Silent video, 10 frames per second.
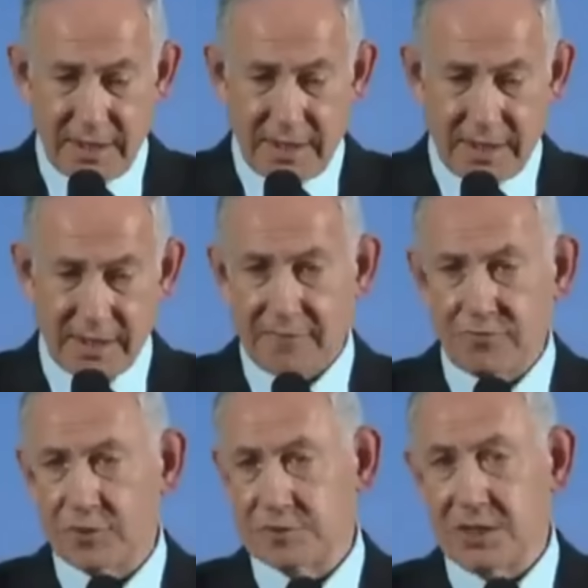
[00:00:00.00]
And then, of
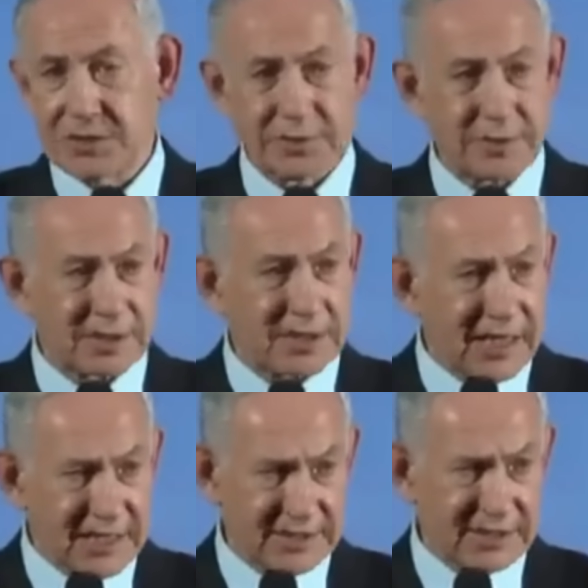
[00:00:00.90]
course, make sure that
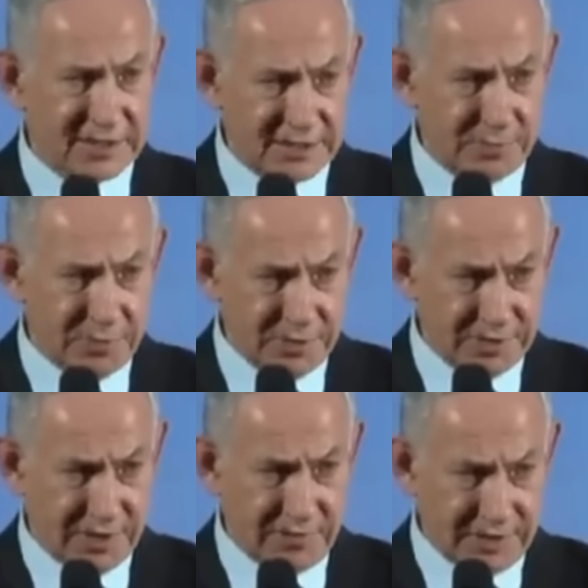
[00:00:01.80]
Gaza doesn't pose
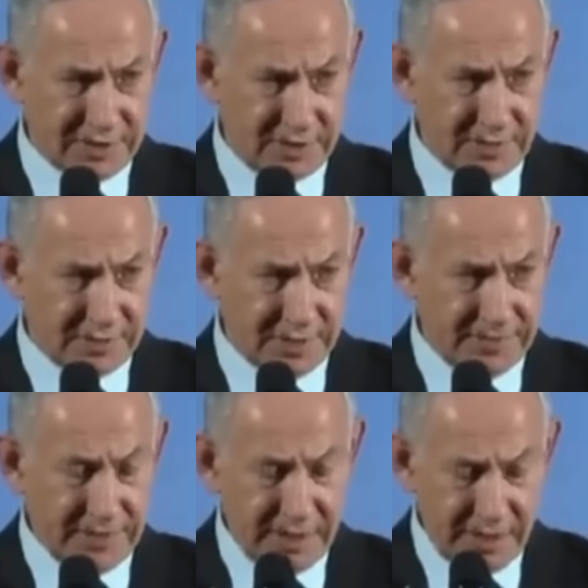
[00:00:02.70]
a threat to
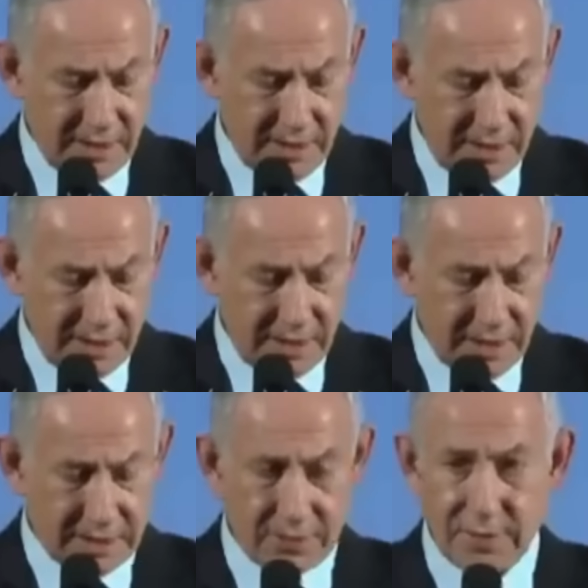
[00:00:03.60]

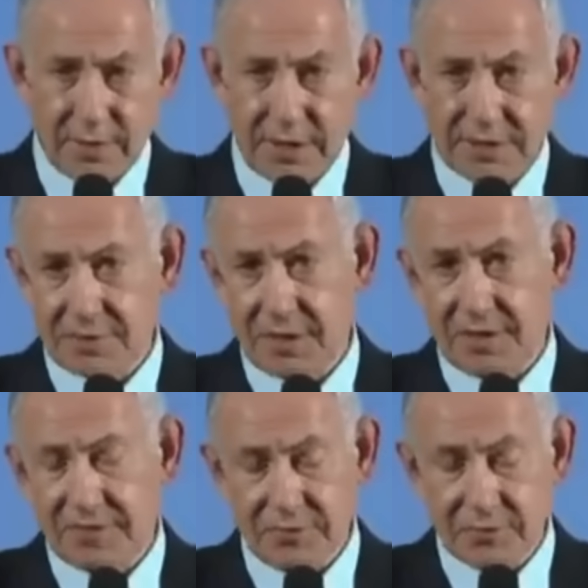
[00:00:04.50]
Israel in
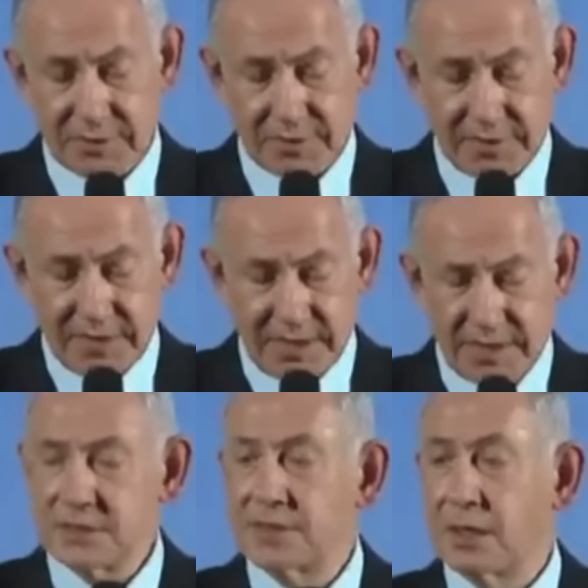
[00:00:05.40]
the future.
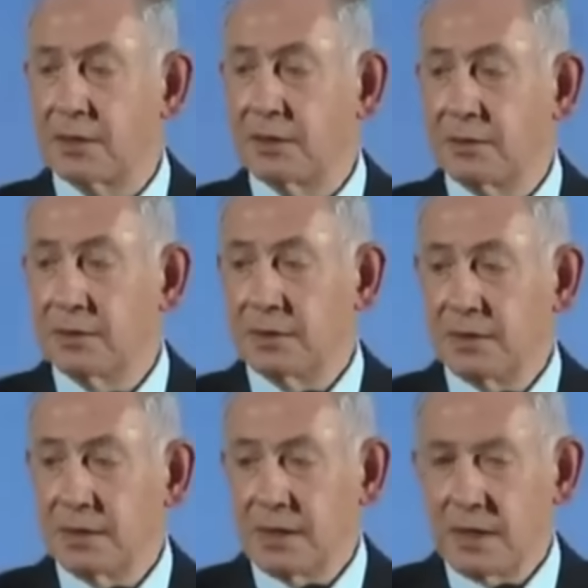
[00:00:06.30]
This is our goal.
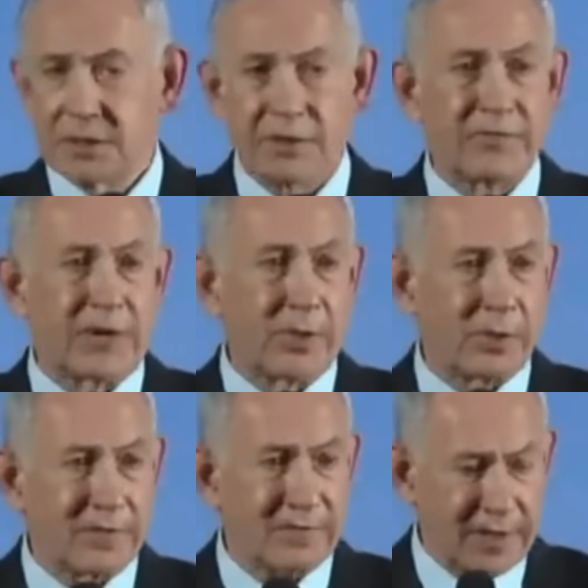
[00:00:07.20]
So far,
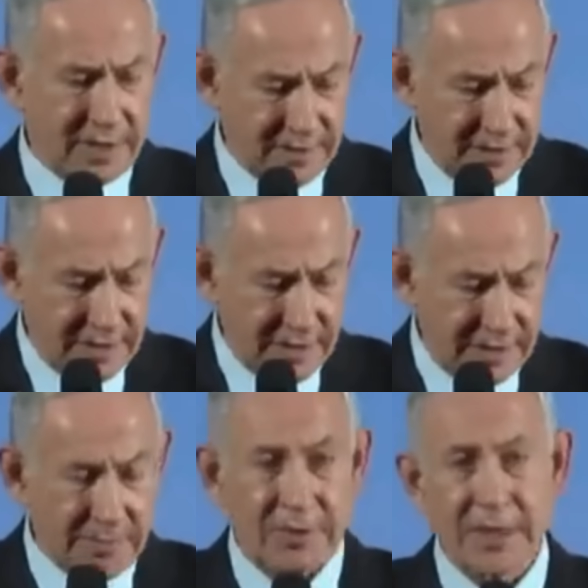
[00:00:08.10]
we've
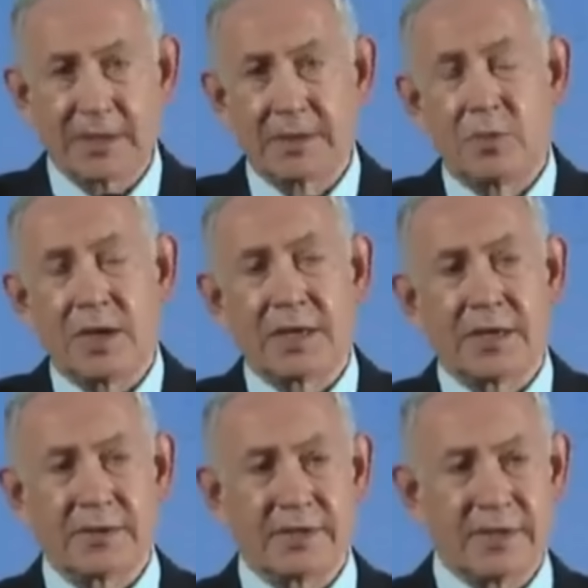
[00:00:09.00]
liberated
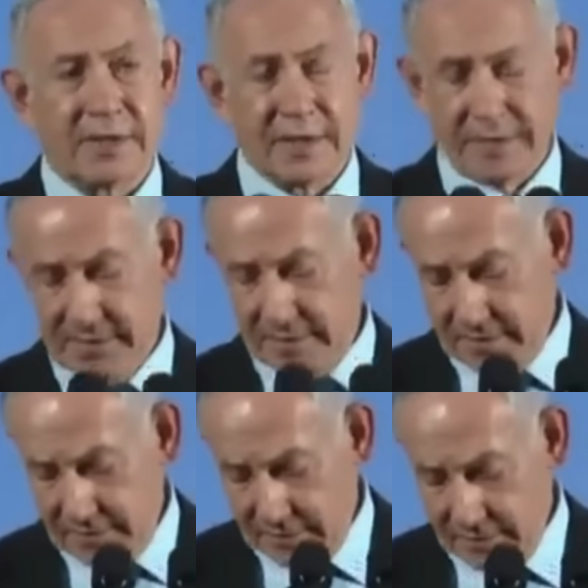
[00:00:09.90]

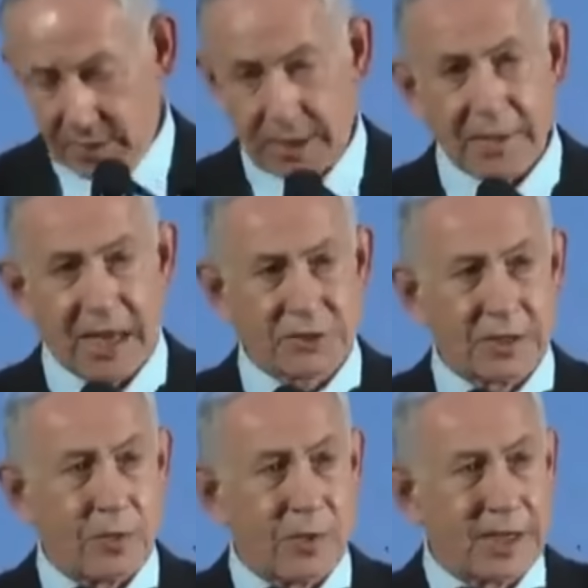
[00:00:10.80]

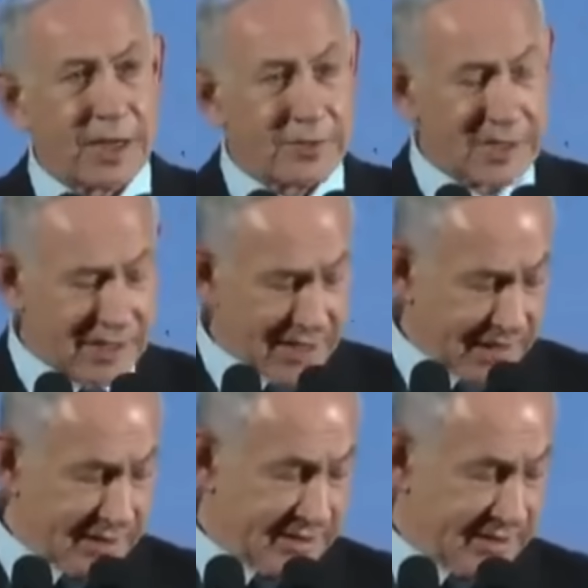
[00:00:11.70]

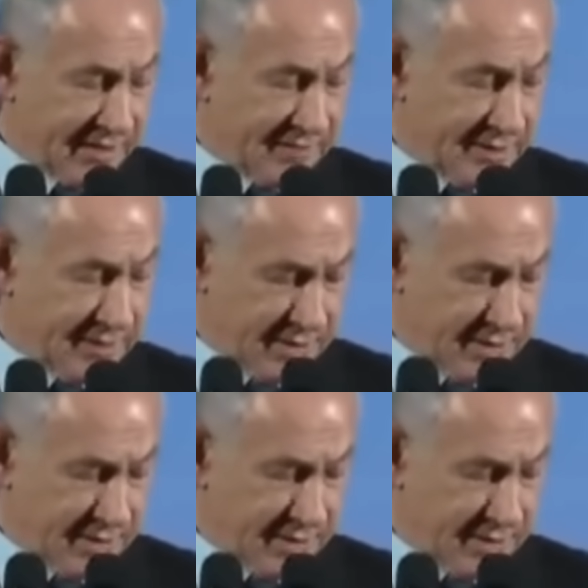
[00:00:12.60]
197